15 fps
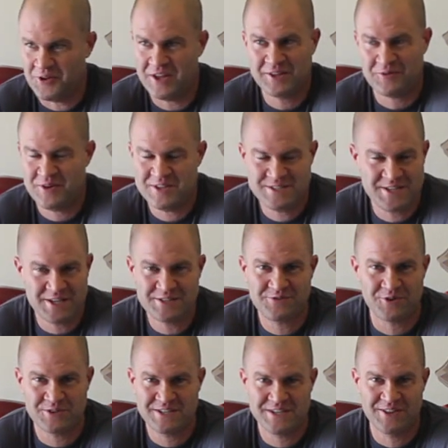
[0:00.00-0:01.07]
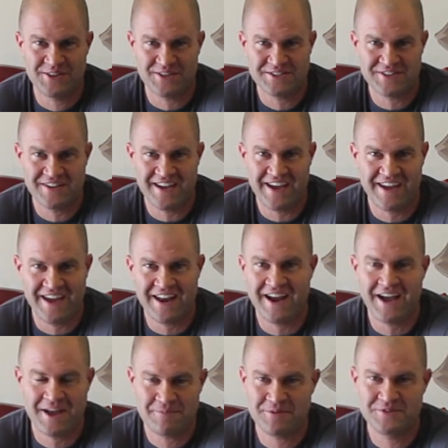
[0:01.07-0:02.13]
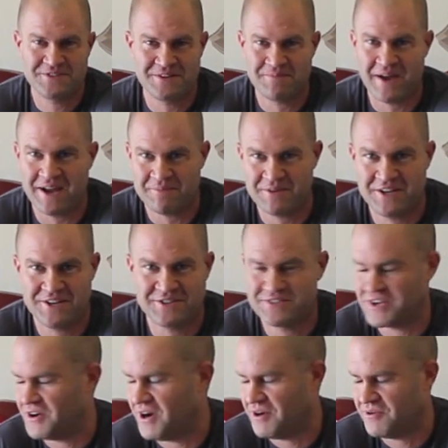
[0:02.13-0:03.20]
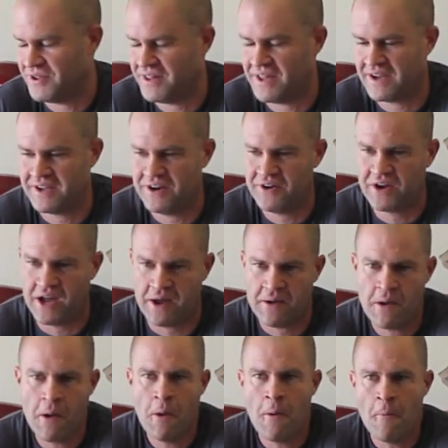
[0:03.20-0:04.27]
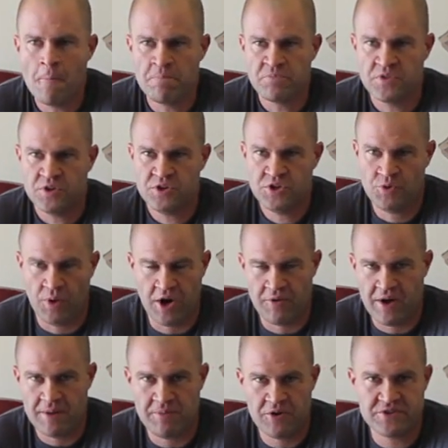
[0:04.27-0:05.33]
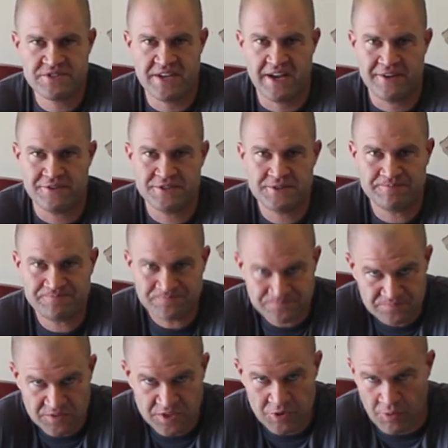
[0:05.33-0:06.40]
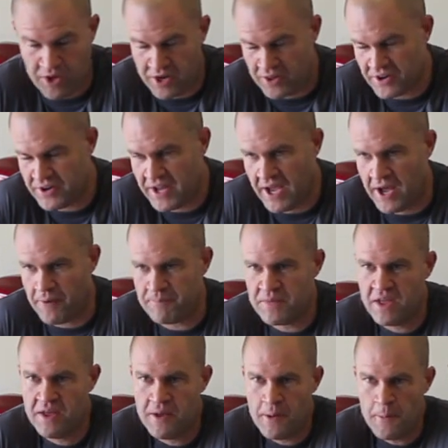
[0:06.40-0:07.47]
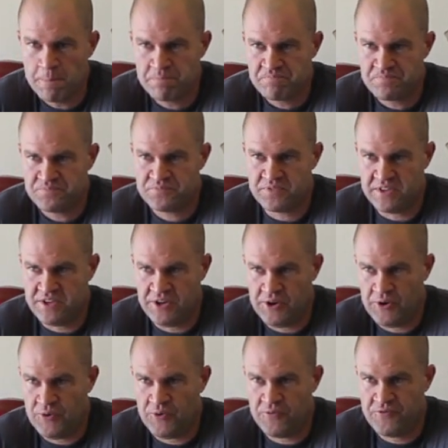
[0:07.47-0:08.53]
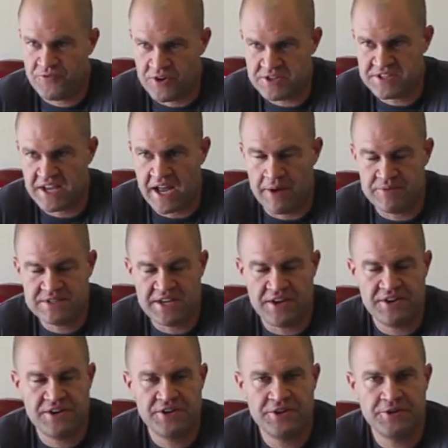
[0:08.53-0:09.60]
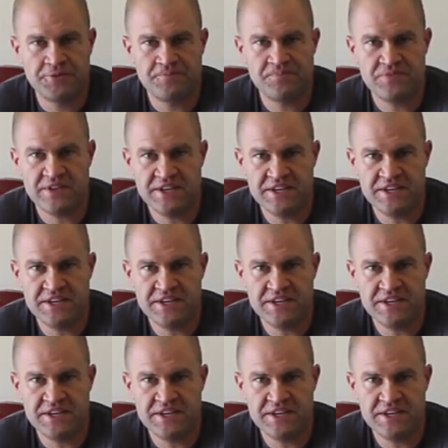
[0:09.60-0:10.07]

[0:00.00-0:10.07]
don't like the way the ZX14 looks, okay? I had a Hayabusa back many years ago and I really like it. Okay, you wanna ride motorcycles. You want to learn how? You know, first thing I would tell you to do